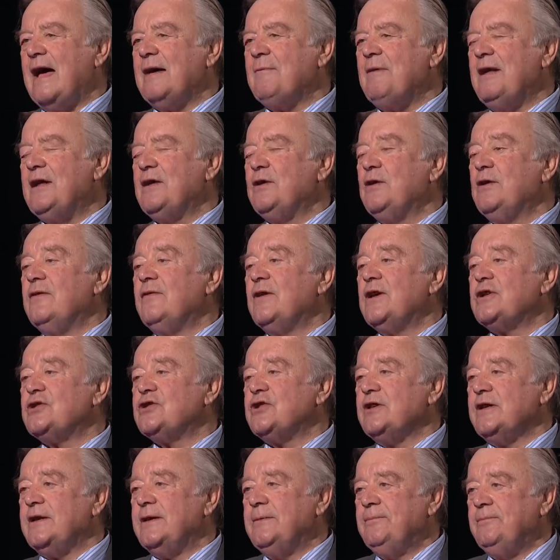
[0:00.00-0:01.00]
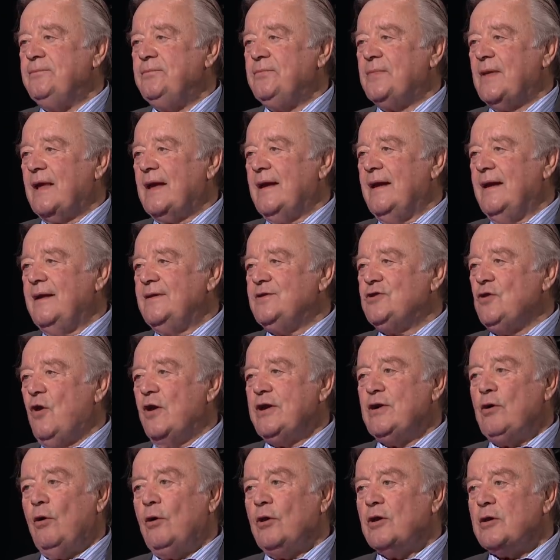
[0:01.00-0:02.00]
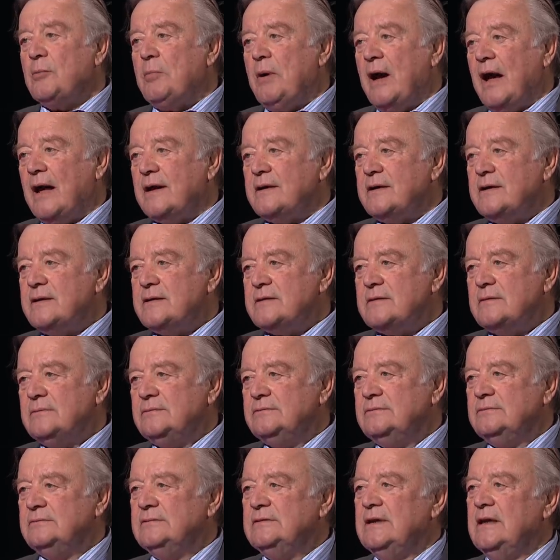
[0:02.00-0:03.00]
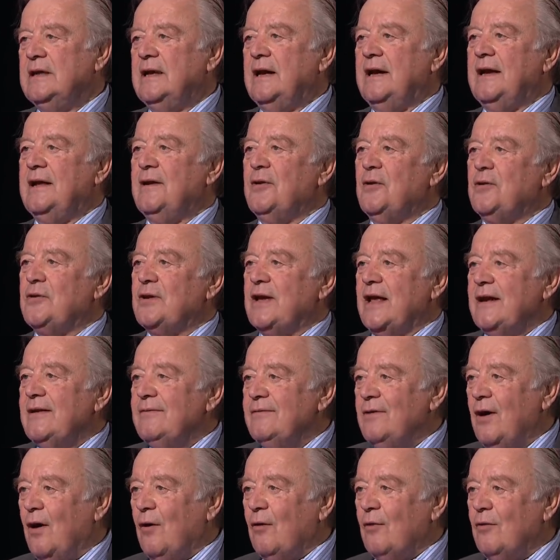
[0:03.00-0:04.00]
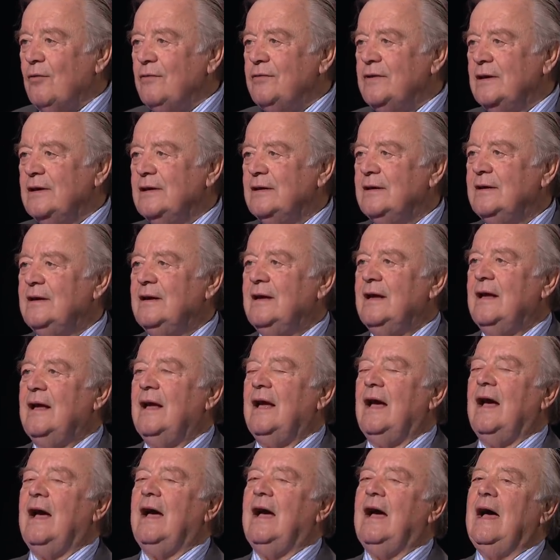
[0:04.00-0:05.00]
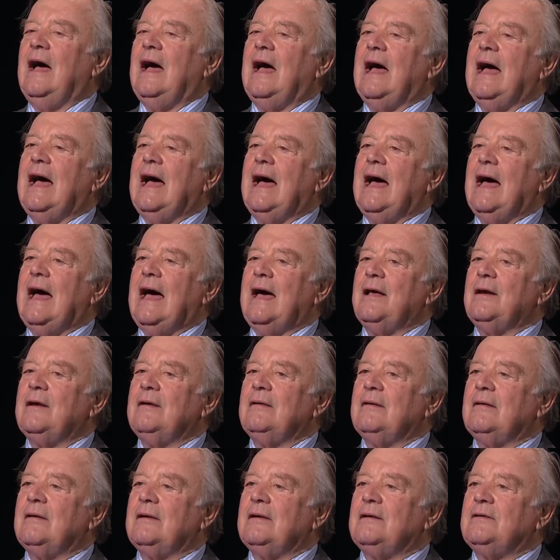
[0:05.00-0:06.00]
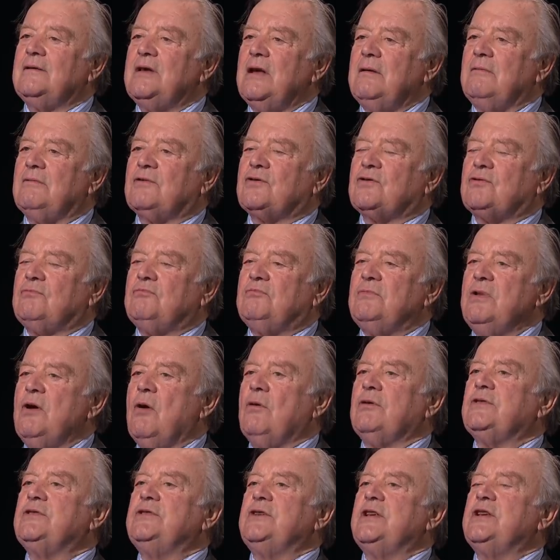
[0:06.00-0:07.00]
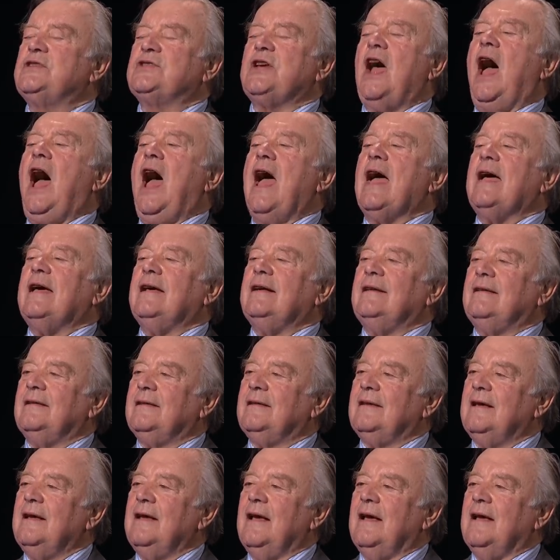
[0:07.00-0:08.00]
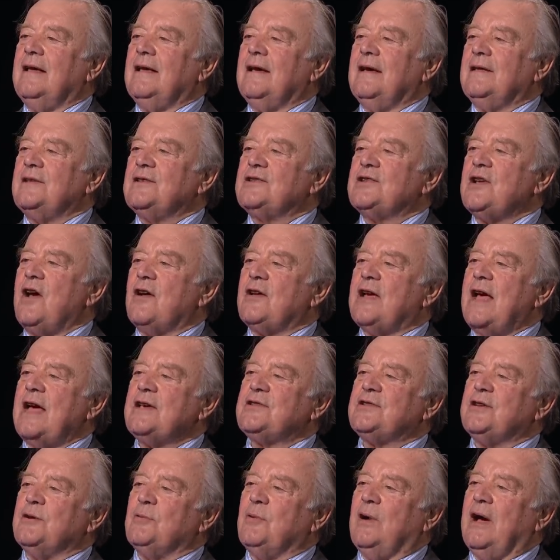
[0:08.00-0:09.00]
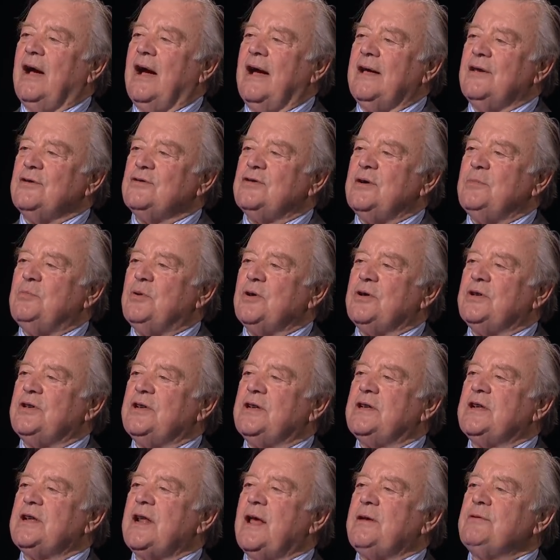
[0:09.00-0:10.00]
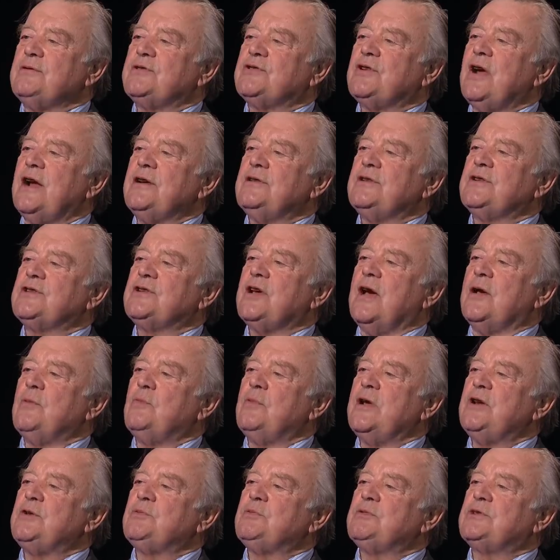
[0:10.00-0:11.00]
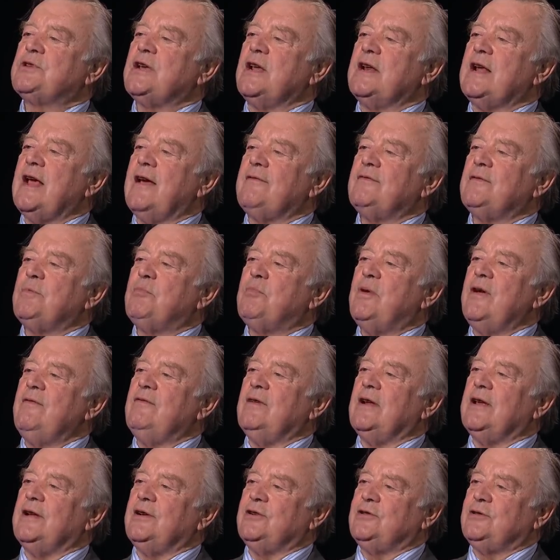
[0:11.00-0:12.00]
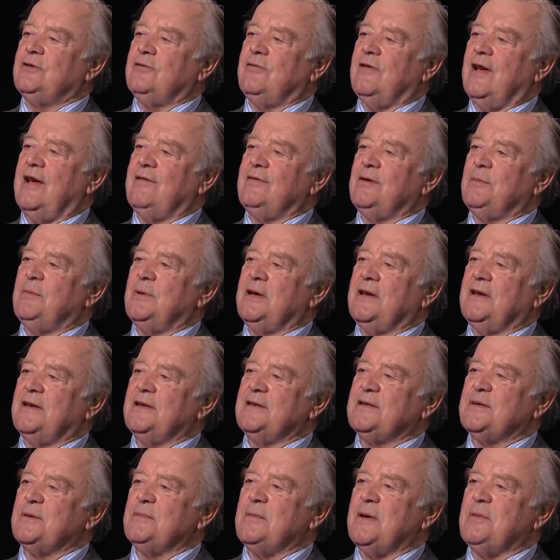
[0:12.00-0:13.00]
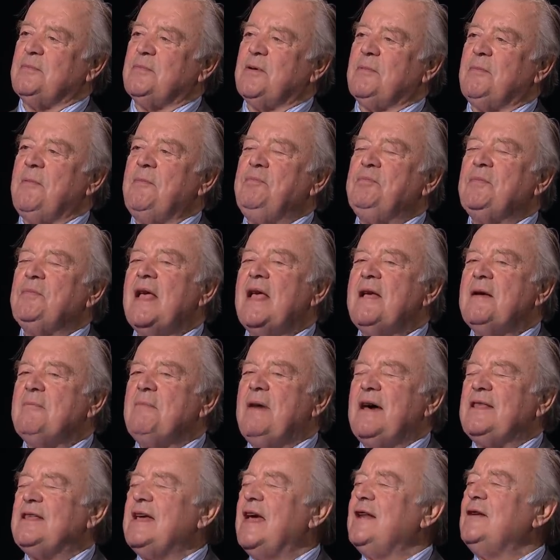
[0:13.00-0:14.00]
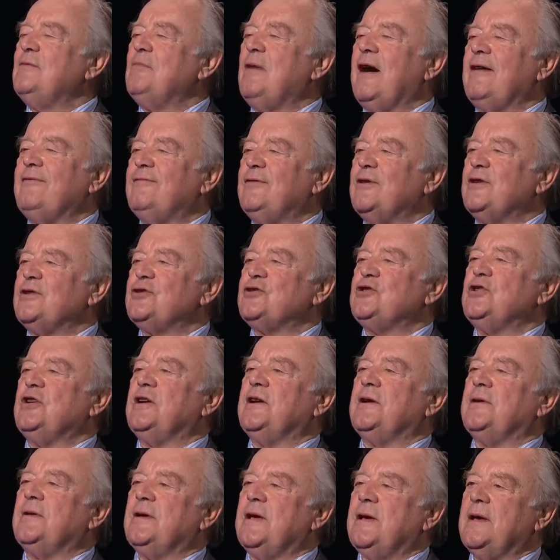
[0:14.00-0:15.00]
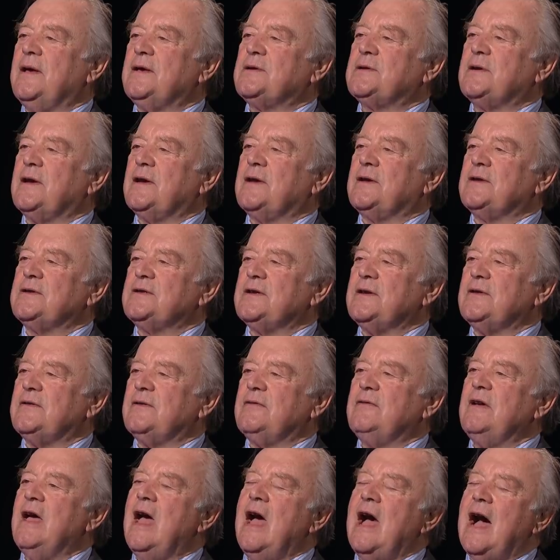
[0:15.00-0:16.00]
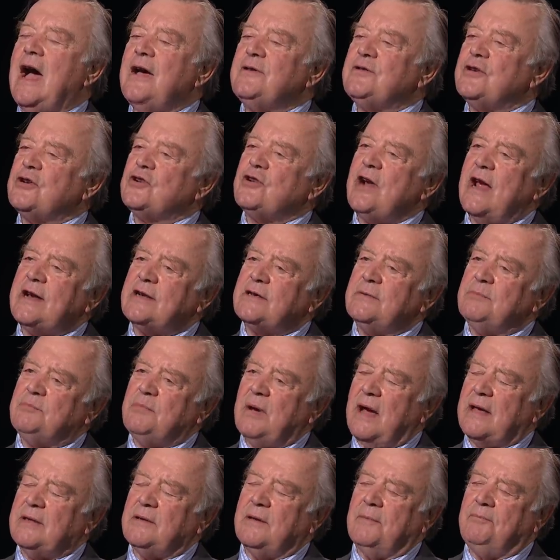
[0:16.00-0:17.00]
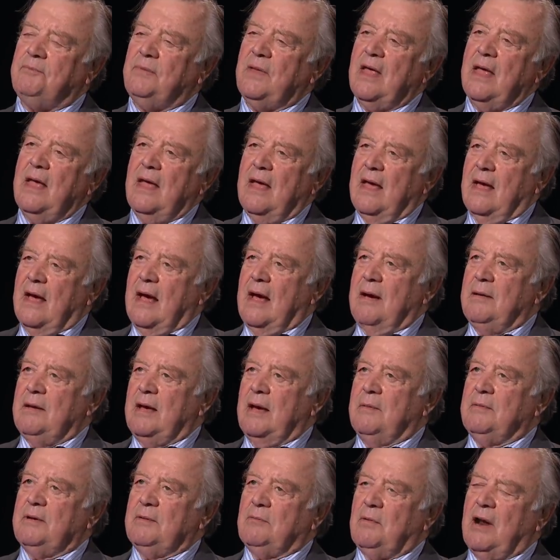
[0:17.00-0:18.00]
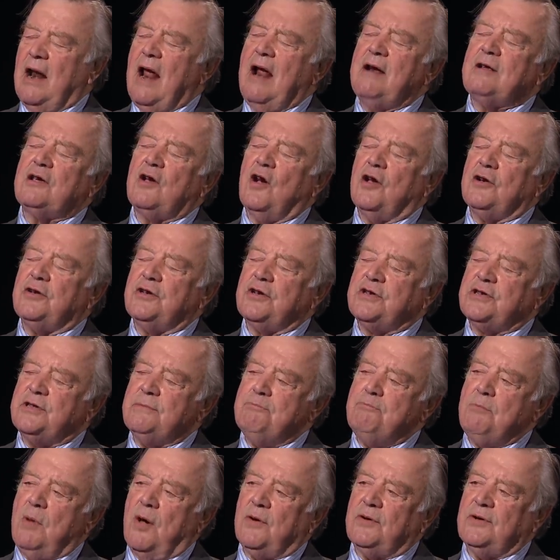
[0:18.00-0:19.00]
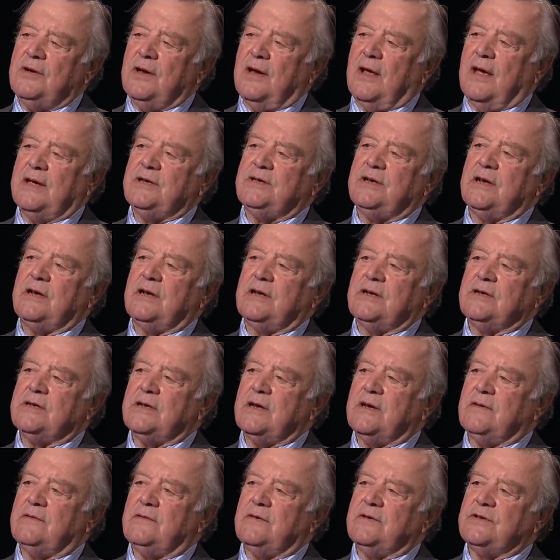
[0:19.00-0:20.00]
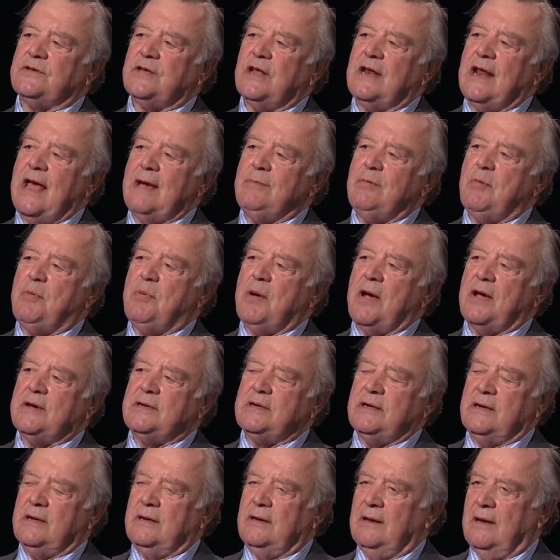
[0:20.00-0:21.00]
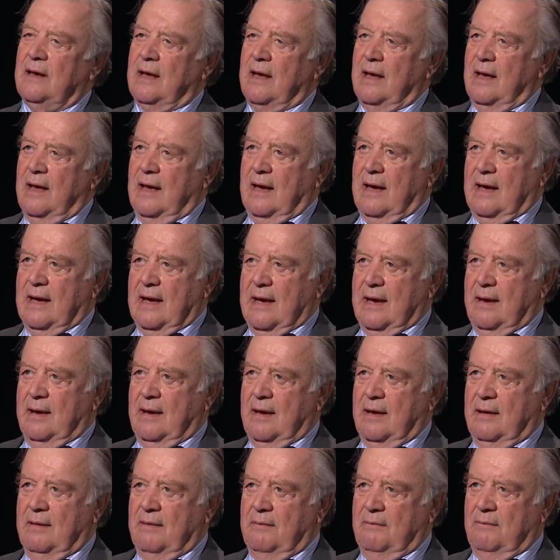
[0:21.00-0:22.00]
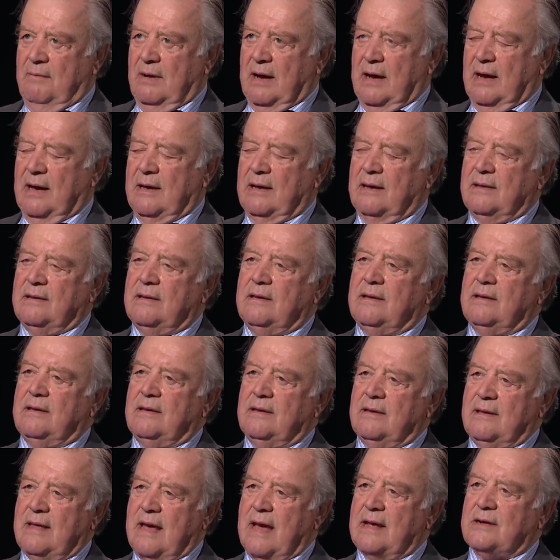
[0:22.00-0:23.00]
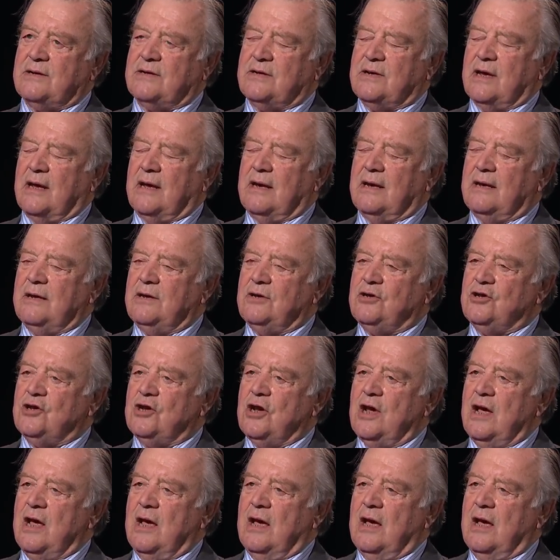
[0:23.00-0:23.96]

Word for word: I went to university and joined all the parties in order to get involved, uh, and did. Not decide. The sarcastic way I usually put it is that I was trying to decide which was going to have the privilege of having me as a member. By the end of my first year as King Conservative, I was attracted by the, I, I mean, what I regarded as the modernising Conservatives. The Labour Party, uh, by that stage,